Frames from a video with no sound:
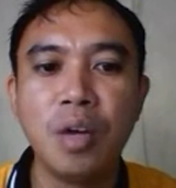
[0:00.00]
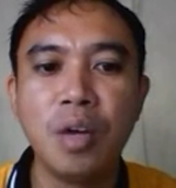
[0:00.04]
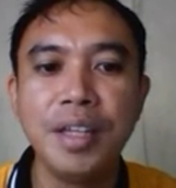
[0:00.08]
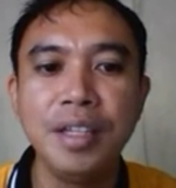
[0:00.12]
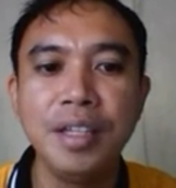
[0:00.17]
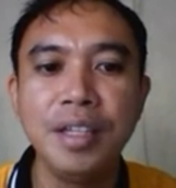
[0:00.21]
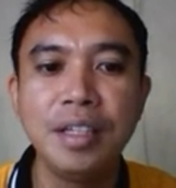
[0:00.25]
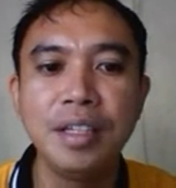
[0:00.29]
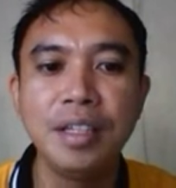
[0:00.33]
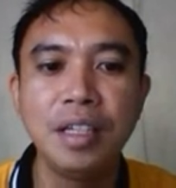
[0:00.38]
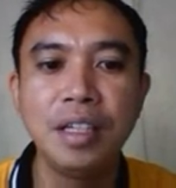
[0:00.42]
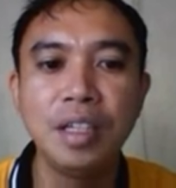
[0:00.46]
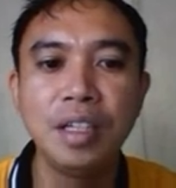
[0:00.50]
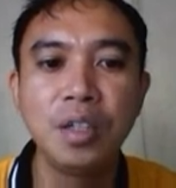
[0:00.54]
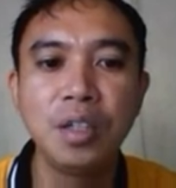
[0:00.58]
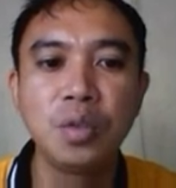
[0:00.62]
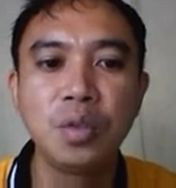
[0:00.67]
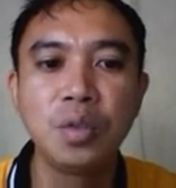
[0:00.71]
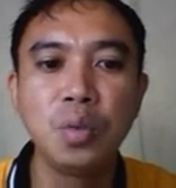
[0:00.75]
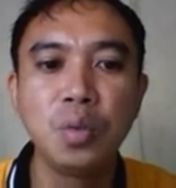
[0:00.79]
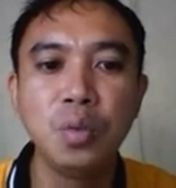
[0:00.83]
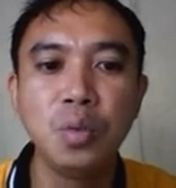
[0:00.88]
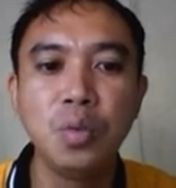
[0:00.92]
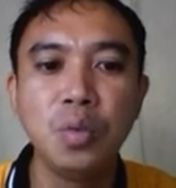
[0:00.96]
1,
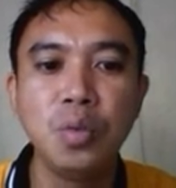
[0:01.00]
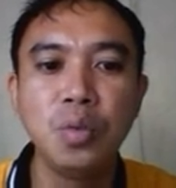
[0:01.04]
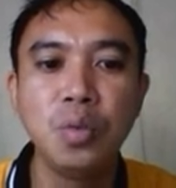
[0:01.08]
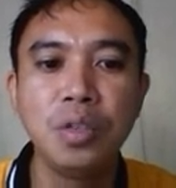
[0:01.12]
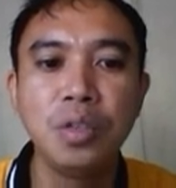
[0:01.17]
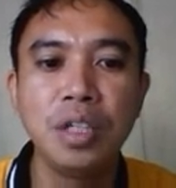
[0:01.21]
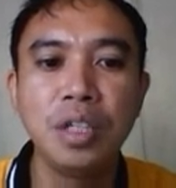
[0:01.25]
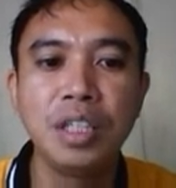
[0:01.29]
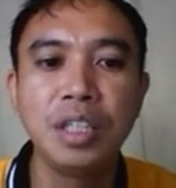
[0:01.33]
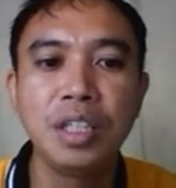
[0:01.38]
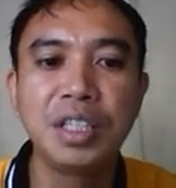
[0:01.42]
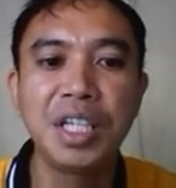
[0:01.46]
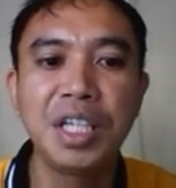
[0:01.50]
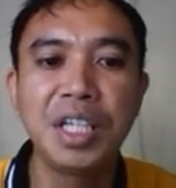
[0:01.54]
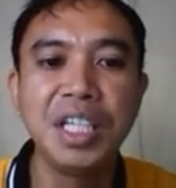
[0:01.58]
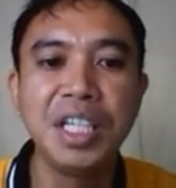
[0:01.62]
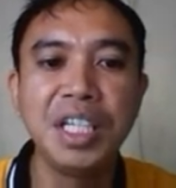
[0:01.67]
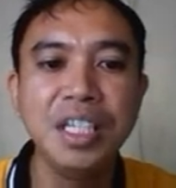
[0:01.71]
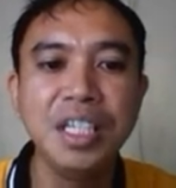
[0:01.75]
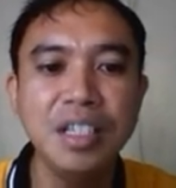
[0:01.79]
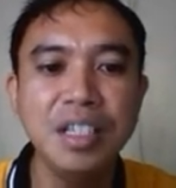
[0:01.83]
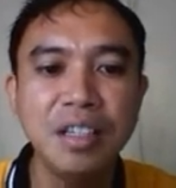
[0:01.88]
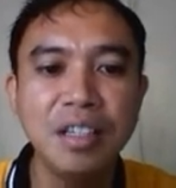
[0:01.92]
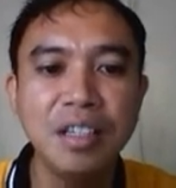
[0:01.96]
2,
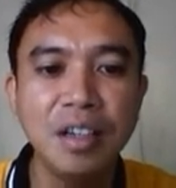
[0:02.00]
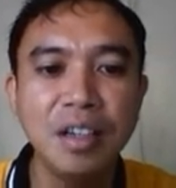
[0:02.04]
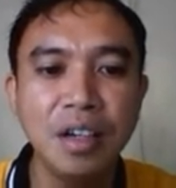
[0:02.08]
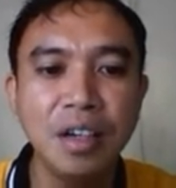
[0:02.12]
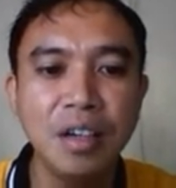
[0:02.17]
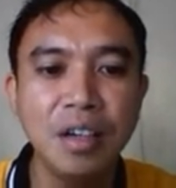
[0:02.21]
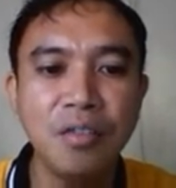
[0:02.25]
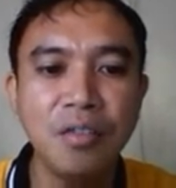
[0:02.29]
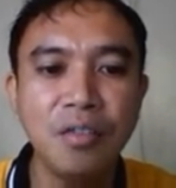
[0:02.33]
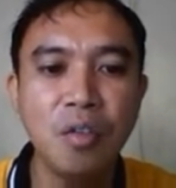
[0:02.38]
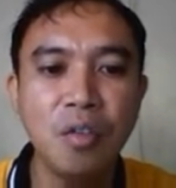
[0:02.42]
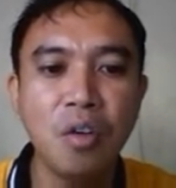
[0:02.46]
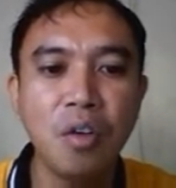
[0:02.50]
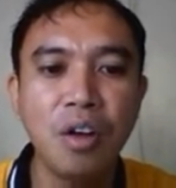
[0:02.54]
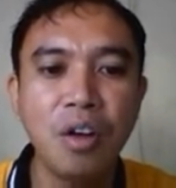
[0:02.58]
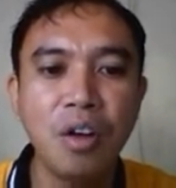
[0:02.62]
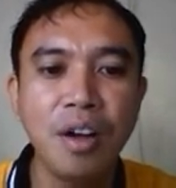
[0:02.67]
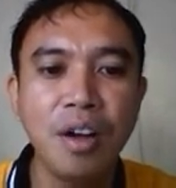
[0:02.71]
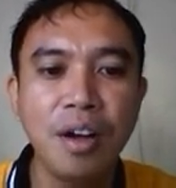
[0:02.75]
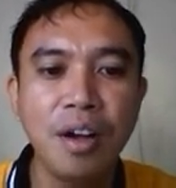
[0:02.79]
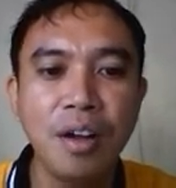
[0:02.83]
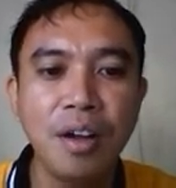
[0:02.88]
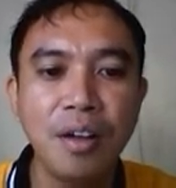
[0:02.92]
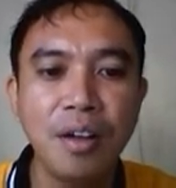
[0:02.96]
3,
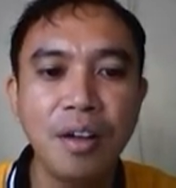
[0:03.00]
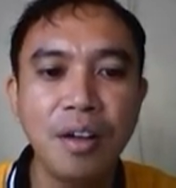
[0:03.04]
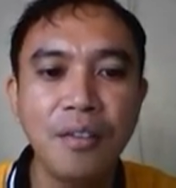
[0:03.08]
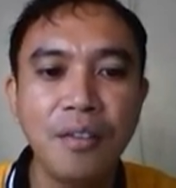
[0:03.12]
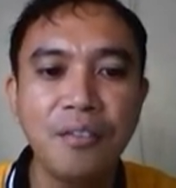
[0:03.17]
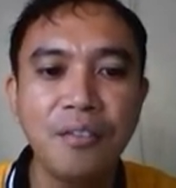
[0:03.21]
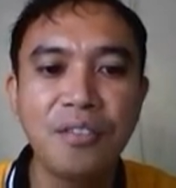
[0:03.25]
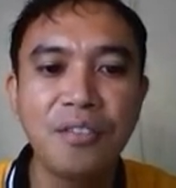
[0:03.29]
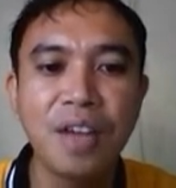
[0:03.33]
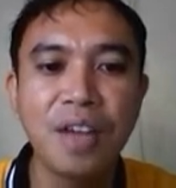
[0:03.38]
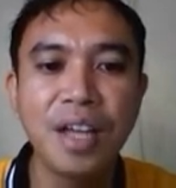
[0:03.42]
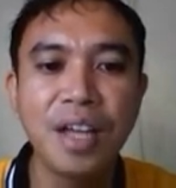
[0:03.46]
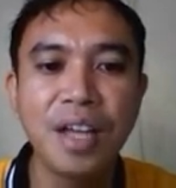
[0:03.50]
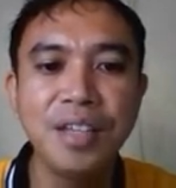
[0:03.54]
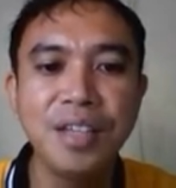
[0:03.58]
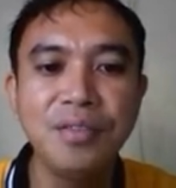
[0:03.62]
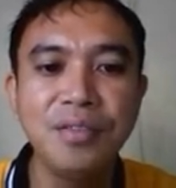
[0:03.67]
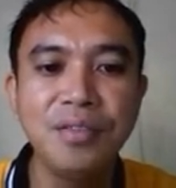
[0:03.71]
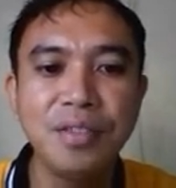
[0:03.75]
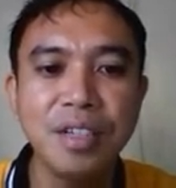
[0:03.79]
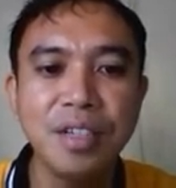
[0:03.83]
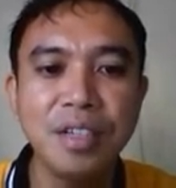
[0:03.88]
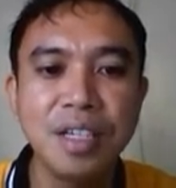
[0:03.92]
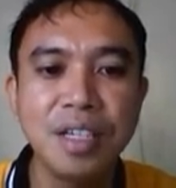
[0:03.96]
4,
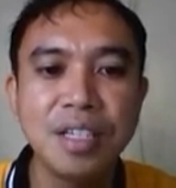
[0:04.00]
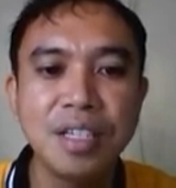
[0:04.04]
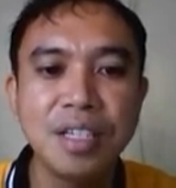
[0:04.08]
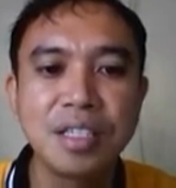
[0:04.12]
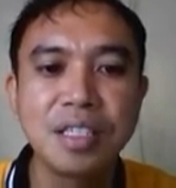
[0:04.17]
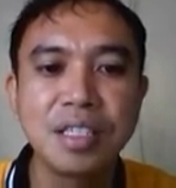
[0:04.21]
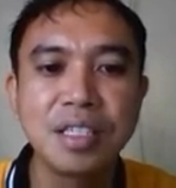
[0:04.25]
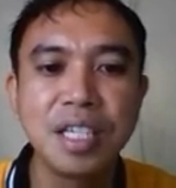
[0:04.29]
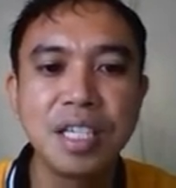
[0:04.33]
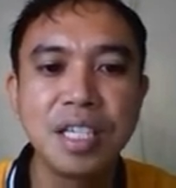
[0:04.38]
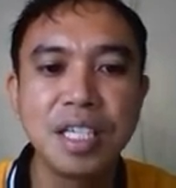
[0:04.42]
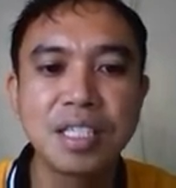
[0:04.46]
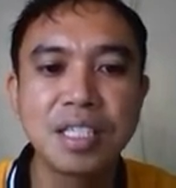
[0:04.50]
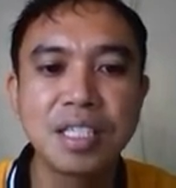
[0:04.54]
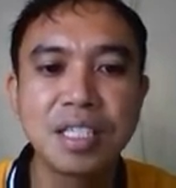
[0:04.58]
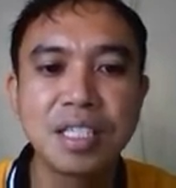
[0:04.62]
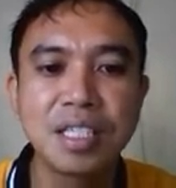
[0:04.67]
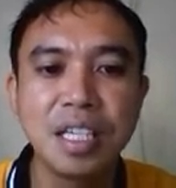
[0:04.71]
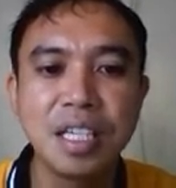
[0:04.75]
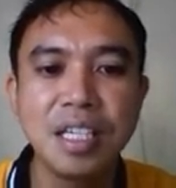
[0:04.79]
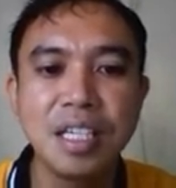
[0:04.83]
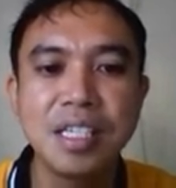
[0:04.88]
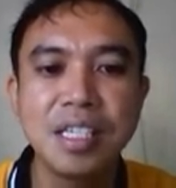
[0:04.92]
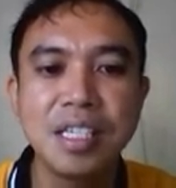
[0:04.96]
5,
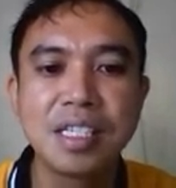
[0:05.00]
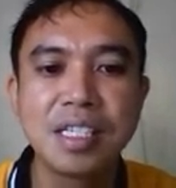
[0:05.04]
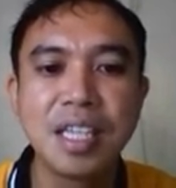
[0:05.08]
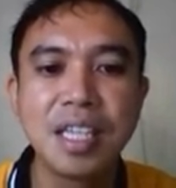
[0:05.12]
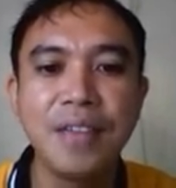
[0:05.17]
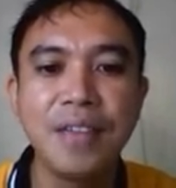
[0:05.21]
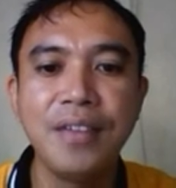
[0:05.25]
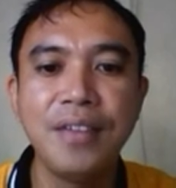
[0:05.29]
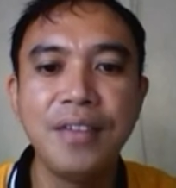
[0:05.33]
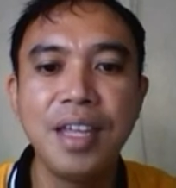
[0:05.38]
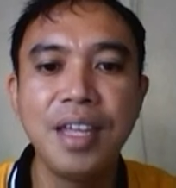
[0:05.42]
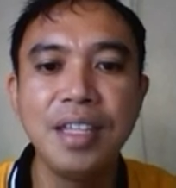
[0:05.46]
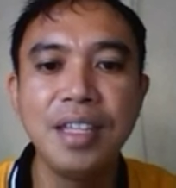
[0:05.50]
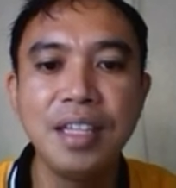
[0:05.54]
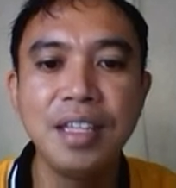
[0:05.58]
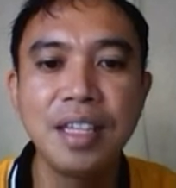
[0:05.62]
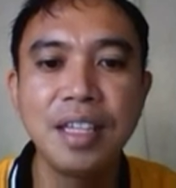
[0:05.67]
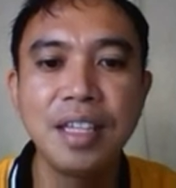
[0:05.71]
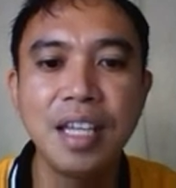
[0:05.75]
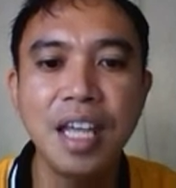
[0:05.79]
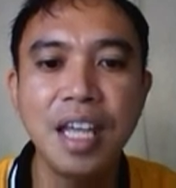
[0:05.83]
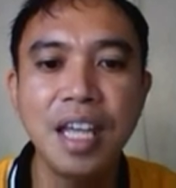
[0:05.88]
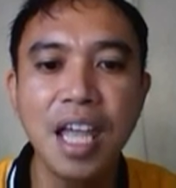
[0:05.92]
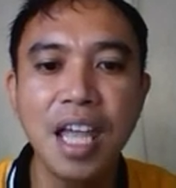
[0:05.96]
6,
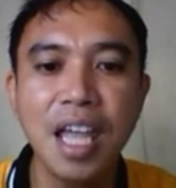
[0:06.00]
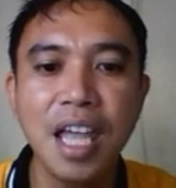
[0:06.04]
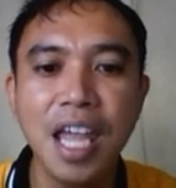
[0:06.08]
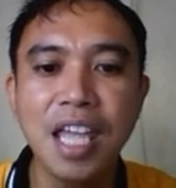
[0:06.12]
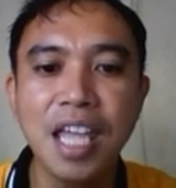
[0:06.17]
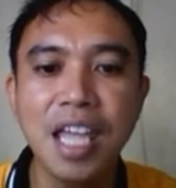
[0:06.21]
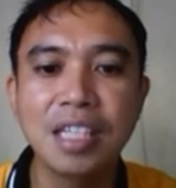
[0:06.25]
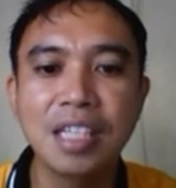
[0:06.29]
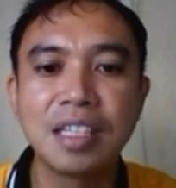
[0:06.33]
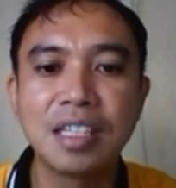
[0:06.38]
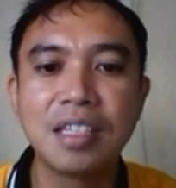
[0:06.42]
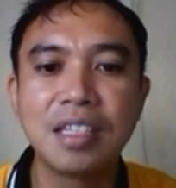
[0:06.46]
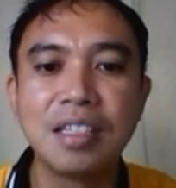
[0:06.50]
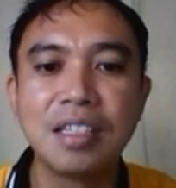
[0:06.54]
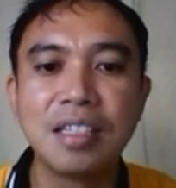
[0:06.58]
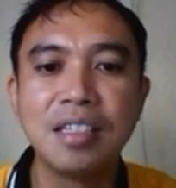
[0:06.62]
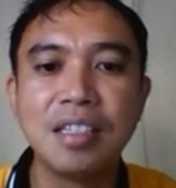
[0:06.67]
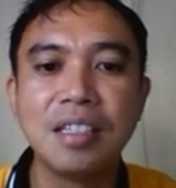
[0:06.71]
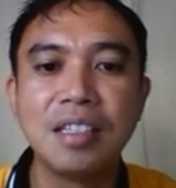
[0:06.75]
7, 8.